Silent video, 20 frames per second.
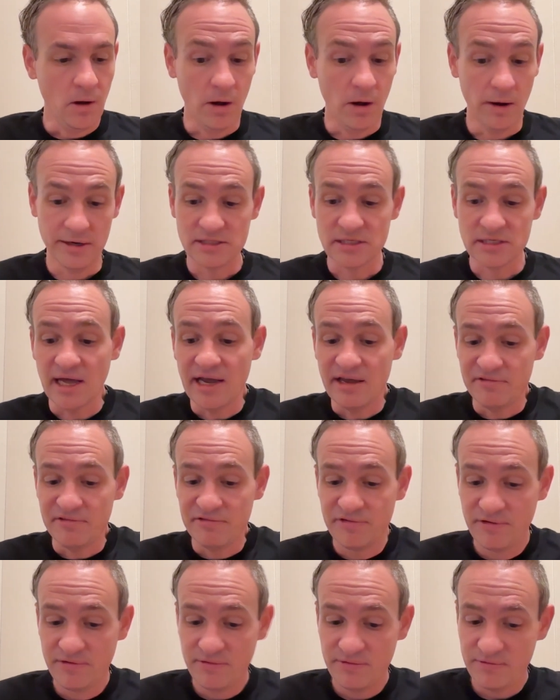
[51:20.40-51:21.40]
on his
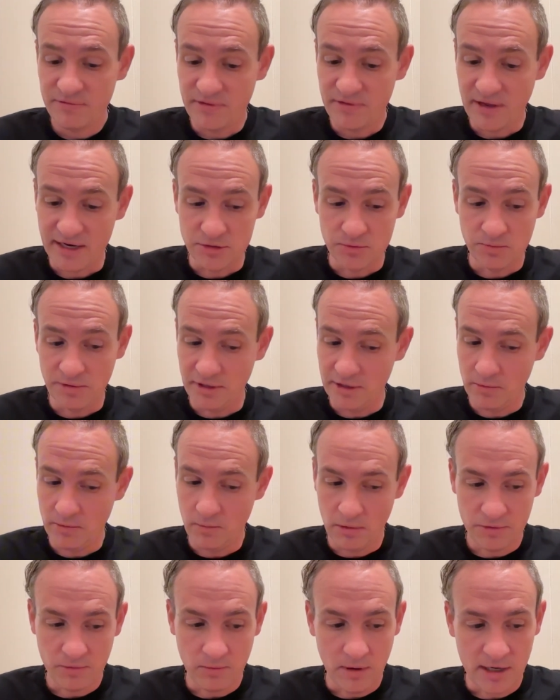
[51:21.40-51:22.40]
life that is really
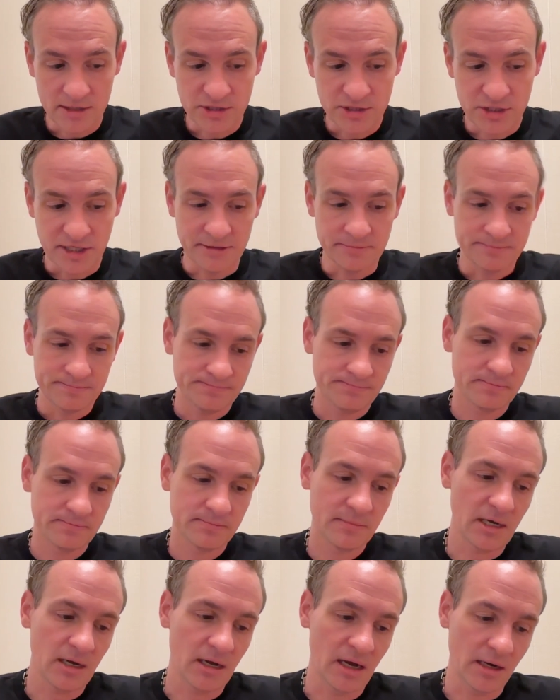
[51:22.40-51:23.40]
worth watching,
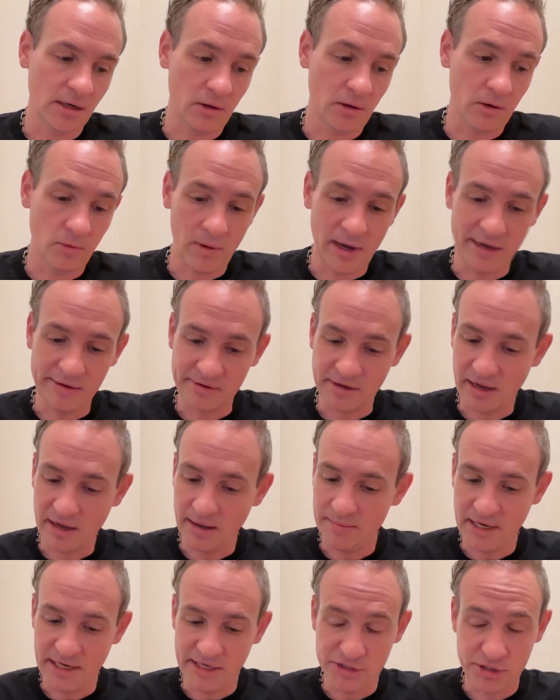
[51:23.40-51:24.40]
called Wild
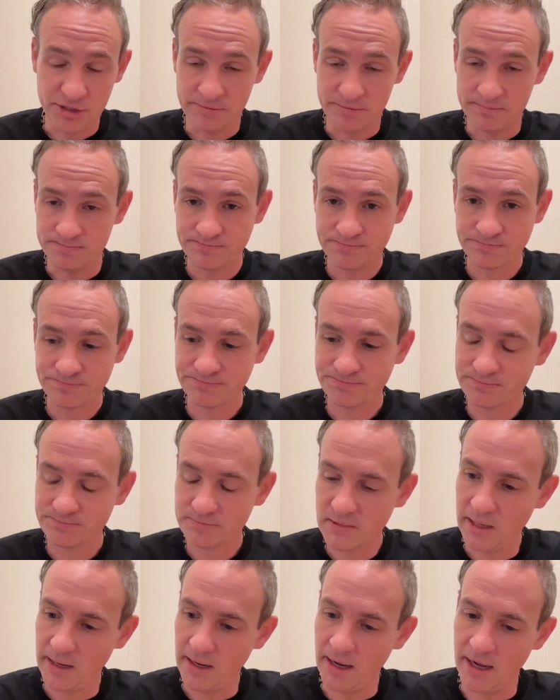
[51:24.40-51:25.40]
Combination.
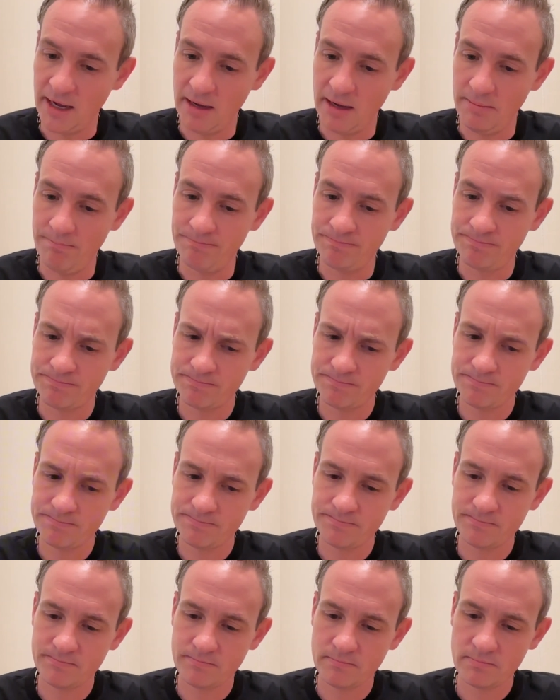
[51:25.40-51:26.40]
Um,
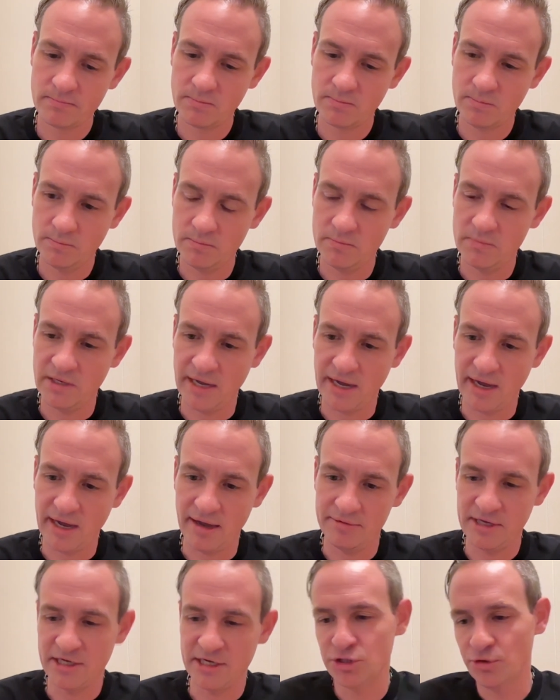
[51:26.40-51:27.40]
yeah,
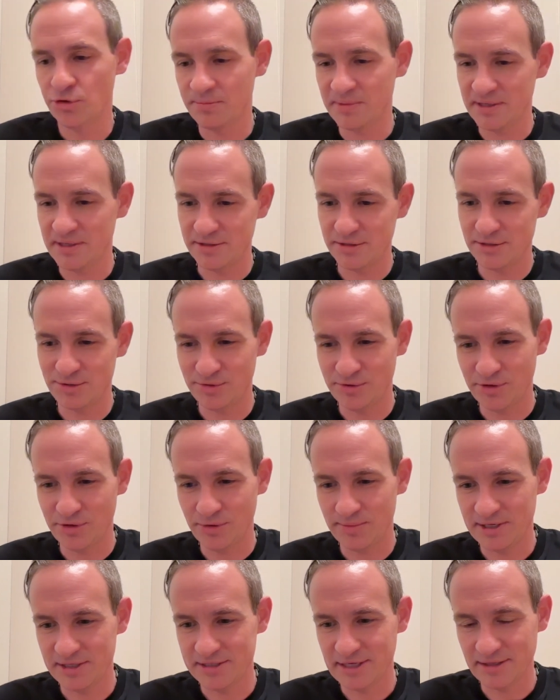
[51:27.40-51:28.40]
they joke me in the studio
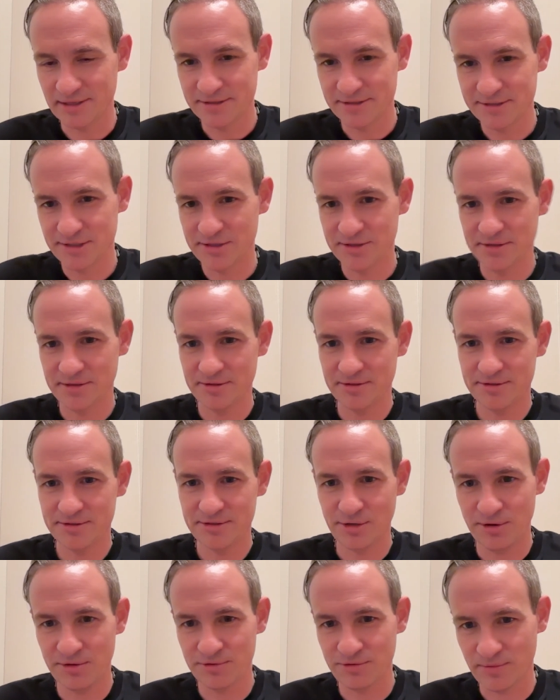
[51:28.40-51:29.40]
because I listen to
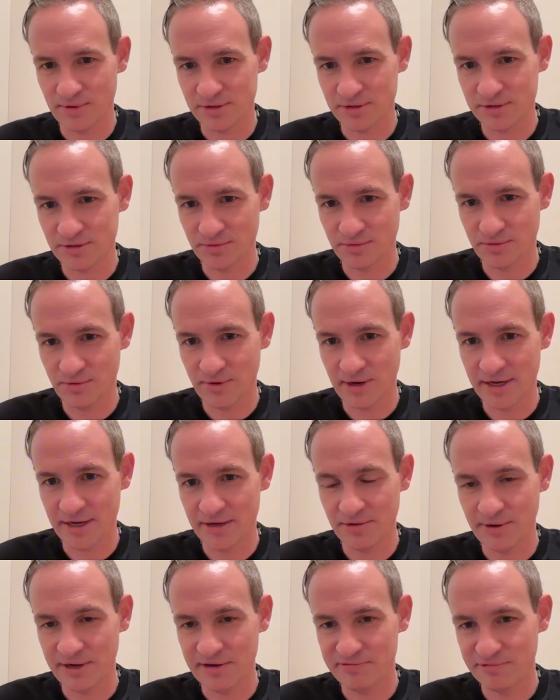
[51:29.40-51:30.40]
Arthur Russell
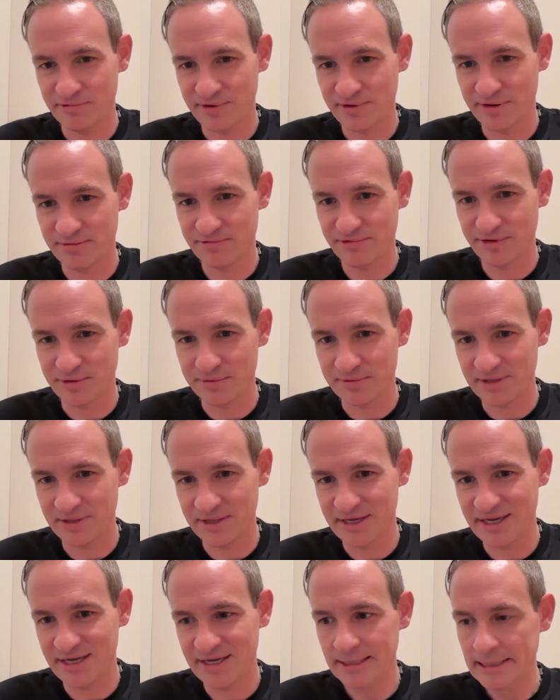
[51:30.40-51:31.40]
quite
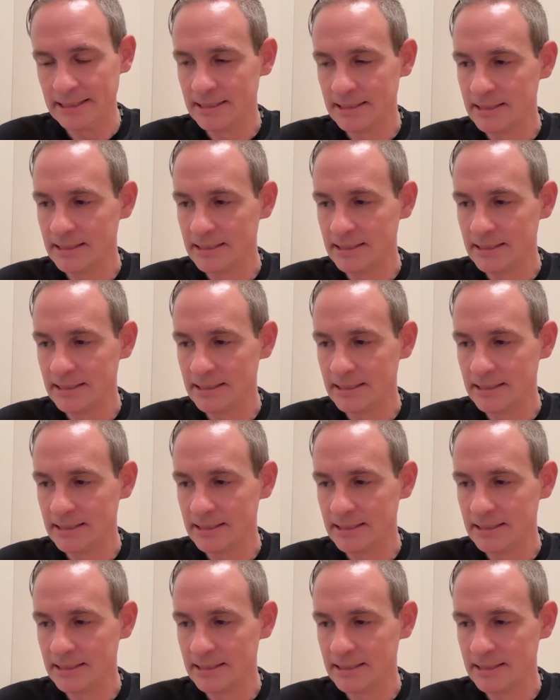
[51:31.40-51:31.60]
frequently.